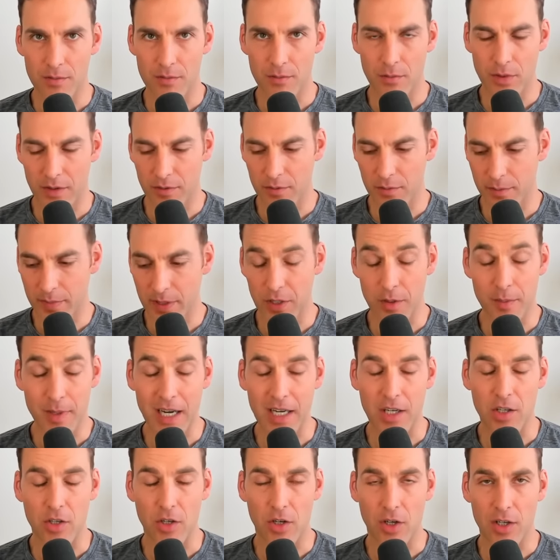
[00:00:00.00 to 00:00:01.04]
we have a bigger
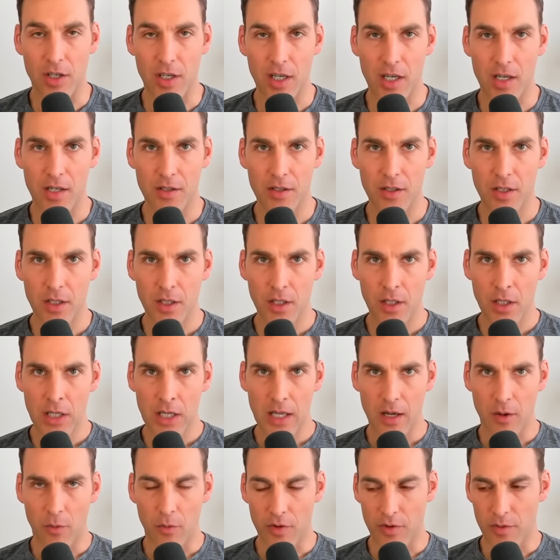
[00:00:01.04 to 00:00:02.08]
backyard now
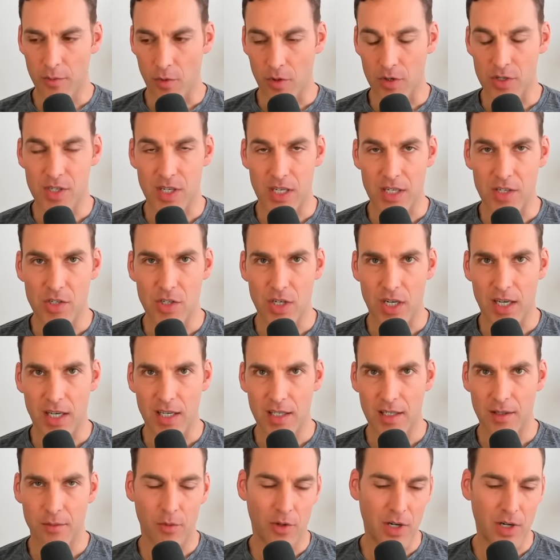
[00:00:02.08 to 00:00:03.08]
with more sunshine.